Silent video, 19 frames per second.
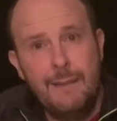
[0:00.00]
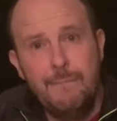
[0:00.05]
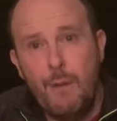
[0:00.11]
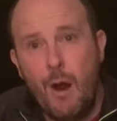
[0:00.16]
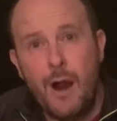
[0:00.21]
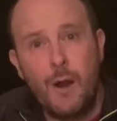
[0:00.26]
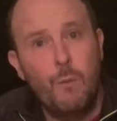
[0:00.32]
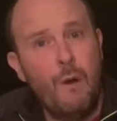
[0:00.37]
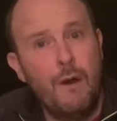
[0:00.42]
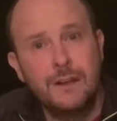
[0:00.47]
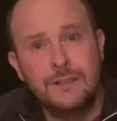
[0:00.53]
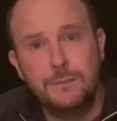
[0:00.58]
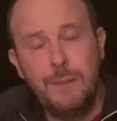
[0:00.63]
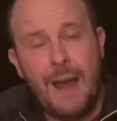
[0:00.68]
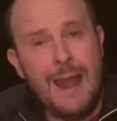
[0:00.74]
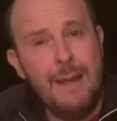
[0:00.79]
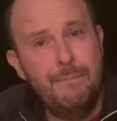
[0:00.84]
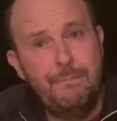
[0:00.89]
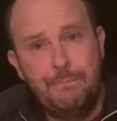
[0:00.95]
Mark, what does
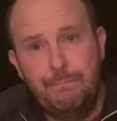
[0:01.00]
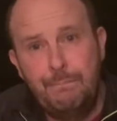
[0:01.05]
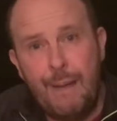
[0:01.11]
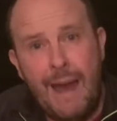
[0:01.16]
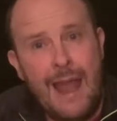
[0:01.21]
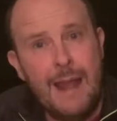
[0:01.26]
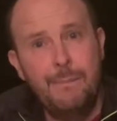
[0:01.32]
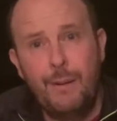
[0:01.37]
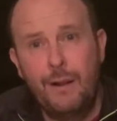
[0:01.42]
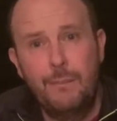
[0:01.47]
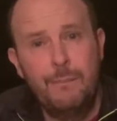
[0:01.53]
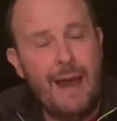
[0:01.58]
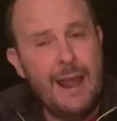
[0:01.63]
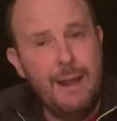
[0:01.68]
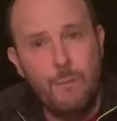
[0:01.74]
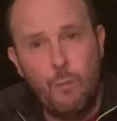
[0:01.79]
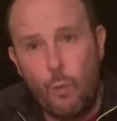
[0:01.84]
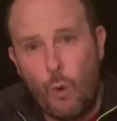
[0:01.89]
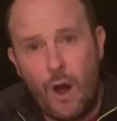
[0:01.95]
my Bible,
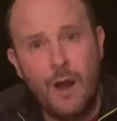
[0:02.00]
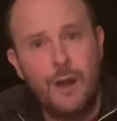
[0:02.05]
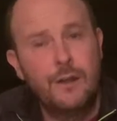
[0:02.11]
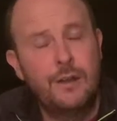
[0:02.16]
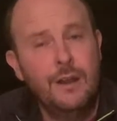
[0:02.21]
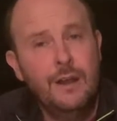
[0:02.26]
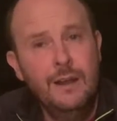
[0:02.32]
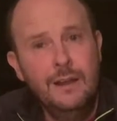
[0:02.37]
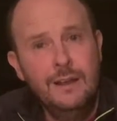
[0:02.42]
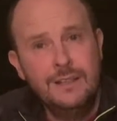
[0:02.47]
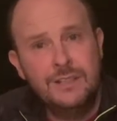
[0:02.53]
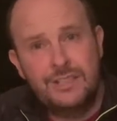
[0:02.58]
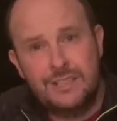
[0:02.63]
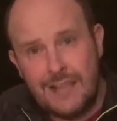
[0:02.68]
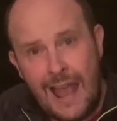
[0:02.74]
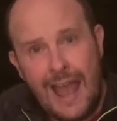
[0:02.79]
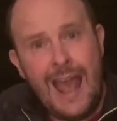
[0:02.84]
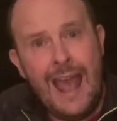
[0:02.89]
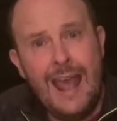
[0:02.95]
my word
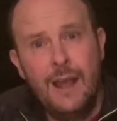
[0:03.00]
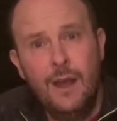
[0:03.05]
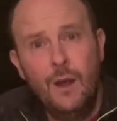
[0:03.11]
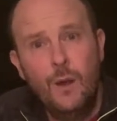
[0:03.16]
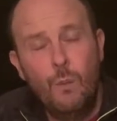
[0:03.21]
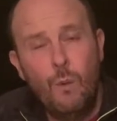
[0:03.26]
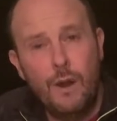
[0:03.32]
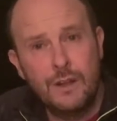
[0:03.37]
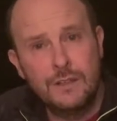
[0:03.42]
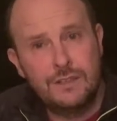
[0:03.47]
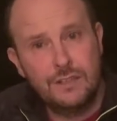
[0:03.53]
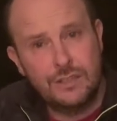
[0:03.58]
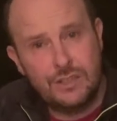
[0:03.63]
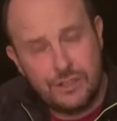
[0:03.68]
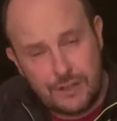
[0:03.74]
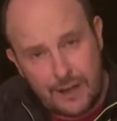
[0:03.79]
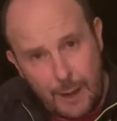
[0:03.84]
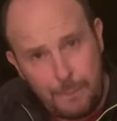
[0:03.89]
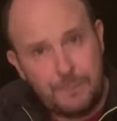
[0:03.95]
say what does the
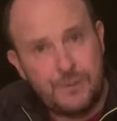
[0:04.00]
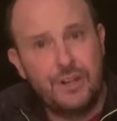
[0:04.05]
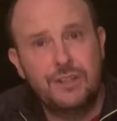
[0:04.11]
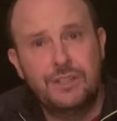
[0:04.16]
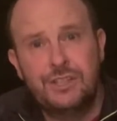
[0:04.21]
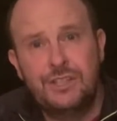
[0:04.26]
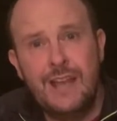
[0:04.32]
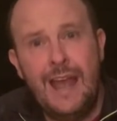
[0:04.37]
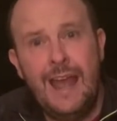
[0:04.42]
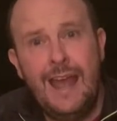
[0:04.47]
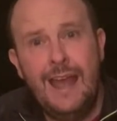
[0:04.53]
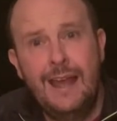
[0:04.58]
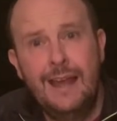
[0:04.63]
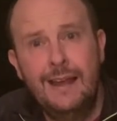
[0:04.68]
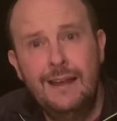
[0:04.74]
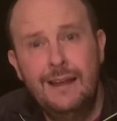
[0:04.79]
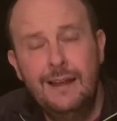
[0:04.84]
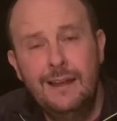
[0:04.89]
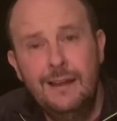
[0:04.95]
scripture say
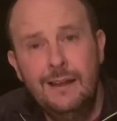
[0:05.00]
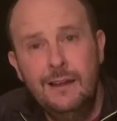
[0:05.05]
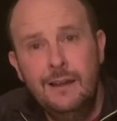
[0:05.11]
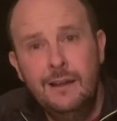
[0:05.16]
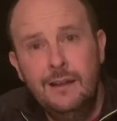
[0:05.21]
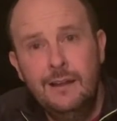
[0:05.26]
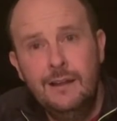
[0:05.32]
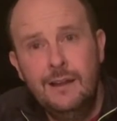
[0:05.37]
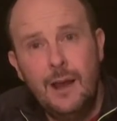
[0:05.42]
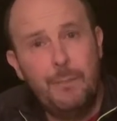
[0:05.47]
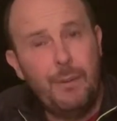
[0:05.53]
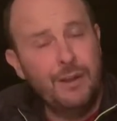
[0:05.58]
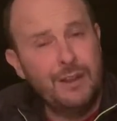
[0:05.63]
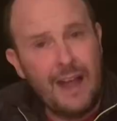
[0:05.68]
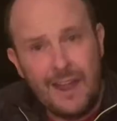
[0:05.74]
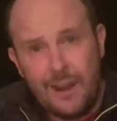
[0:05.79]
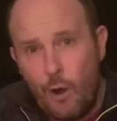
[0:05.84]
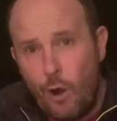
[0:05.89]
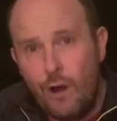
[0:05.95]
about
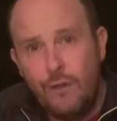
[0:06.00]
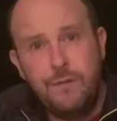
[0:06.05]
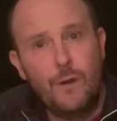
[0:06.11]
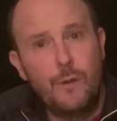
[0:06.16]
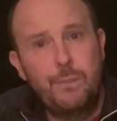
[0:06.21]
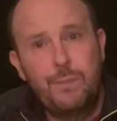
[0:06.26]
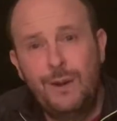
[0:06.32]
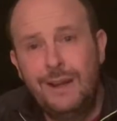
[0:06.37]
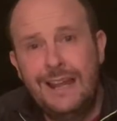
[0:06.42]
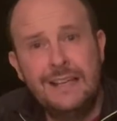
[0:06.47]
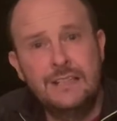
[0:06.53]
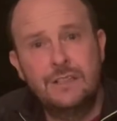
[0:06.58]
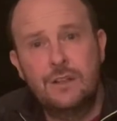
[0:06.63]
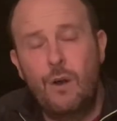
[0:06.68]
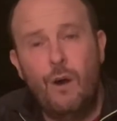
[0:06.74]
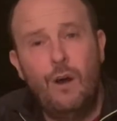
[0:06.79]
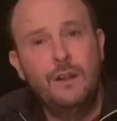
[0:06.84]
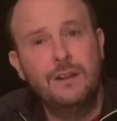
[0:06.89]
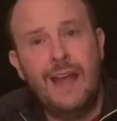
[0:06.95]
that awful place
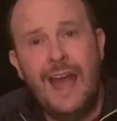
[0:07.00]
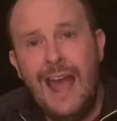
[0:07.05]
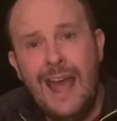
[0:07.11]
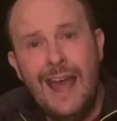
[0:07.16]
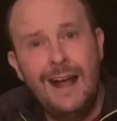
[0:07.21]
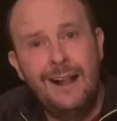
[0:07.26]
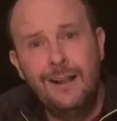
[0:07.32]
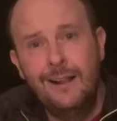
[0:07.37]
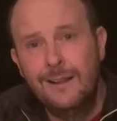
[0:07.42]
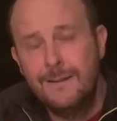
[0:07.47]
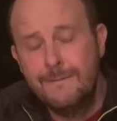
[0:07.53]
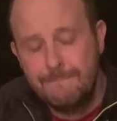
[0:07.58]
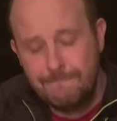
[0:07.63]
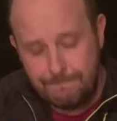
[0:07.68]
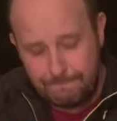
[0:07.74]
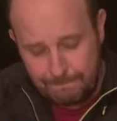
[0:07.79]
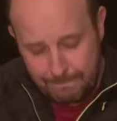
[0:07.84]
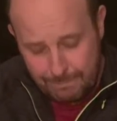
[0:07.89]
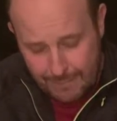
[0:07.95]
called hell?
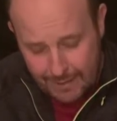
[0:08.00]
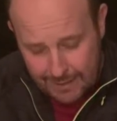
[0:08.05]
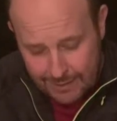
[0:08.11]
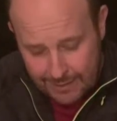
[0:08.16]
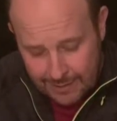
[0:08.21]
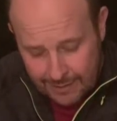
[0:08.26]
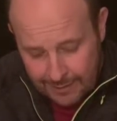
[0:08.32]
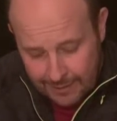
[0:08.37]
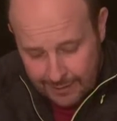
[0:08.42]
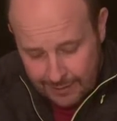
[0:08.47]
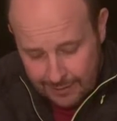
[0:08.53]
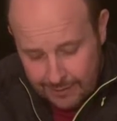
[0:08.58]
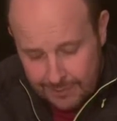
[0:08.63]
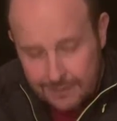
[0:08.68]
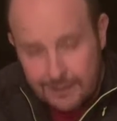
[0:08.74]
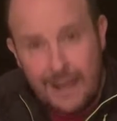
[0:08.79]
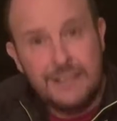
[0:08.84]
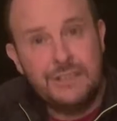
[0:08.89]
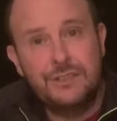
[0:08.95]

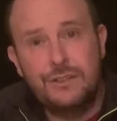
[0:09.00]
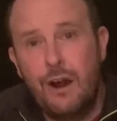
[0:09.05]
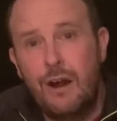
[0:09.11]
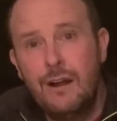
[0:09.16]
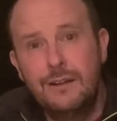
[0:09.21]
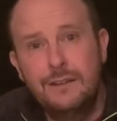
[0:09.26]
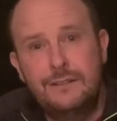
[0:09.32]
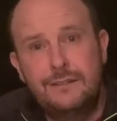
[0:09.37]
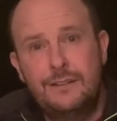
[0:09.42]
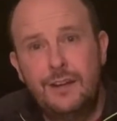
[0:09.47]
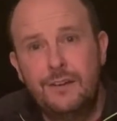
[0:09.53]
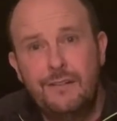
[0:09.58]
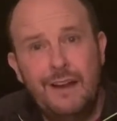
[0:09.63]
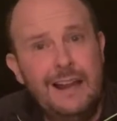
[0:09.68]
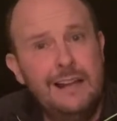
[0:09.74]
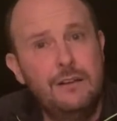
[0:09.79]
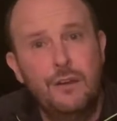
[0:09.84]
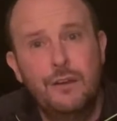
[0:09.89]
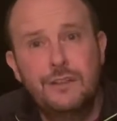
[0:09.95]
And I started to
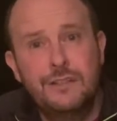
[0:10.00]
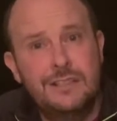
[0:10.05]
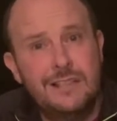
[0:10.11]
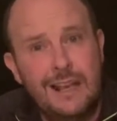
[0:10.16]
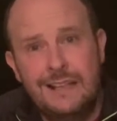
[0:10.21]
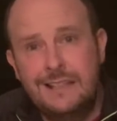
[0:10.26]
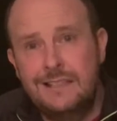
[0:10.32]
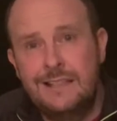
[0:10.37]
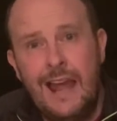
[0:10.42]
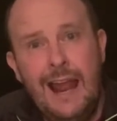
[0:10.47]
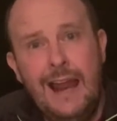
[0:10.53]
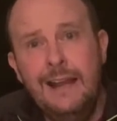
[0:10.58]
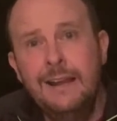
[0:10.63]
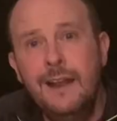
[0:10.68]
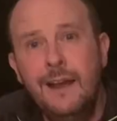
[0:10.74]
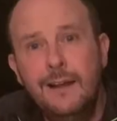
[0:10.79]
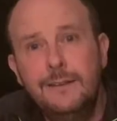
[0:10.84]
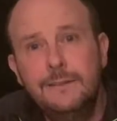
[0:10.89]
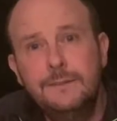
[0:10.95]
read Luke 16.